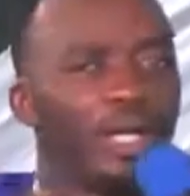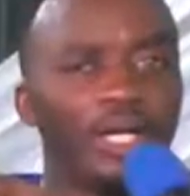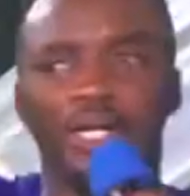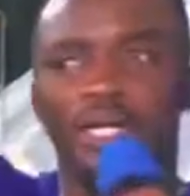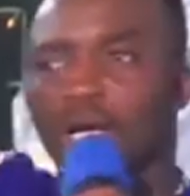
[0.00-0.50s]

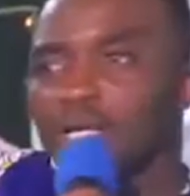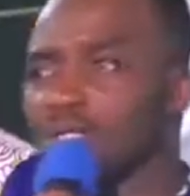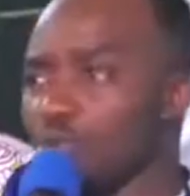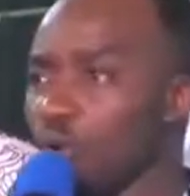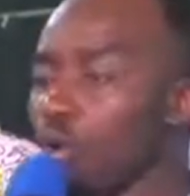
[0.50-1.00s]
money
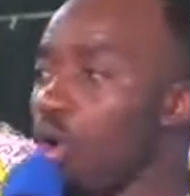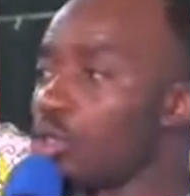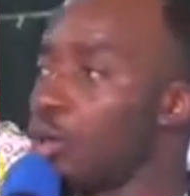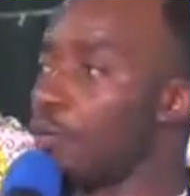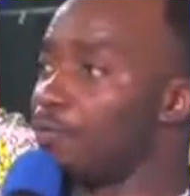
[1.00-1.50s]
to
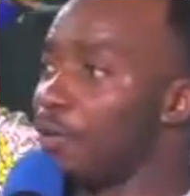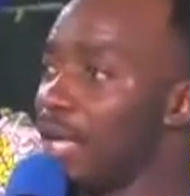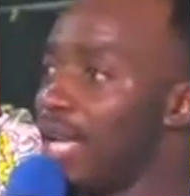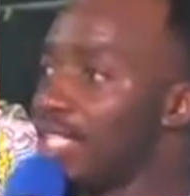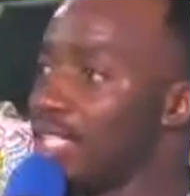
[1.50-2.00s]
go to
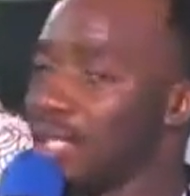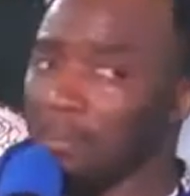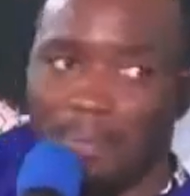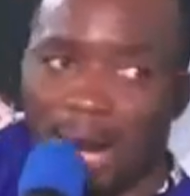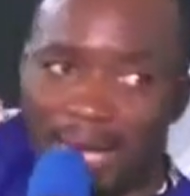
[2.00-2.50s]
village,
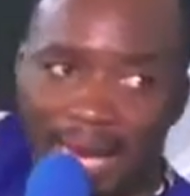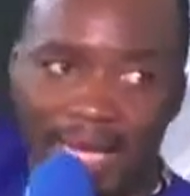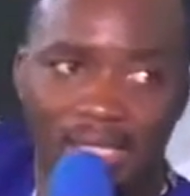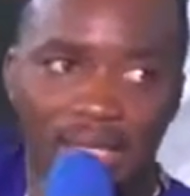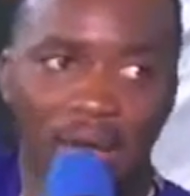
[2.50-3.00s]

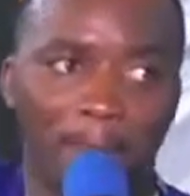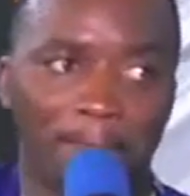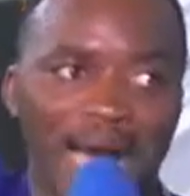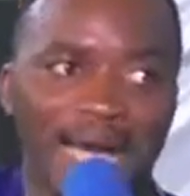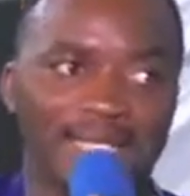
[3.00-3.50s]
market,
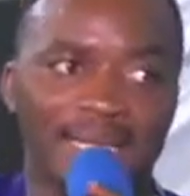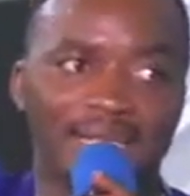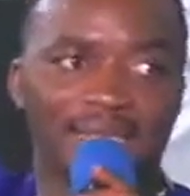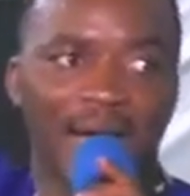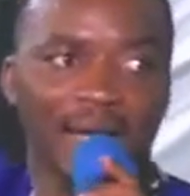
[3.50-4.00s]
buy
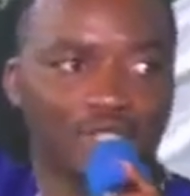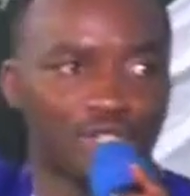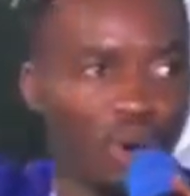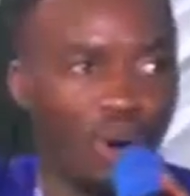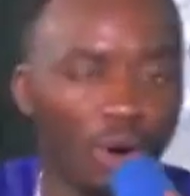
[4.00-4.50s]
things and
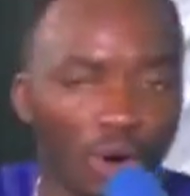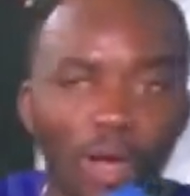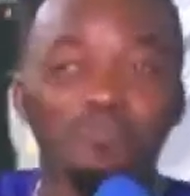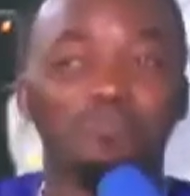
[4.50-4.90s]
store.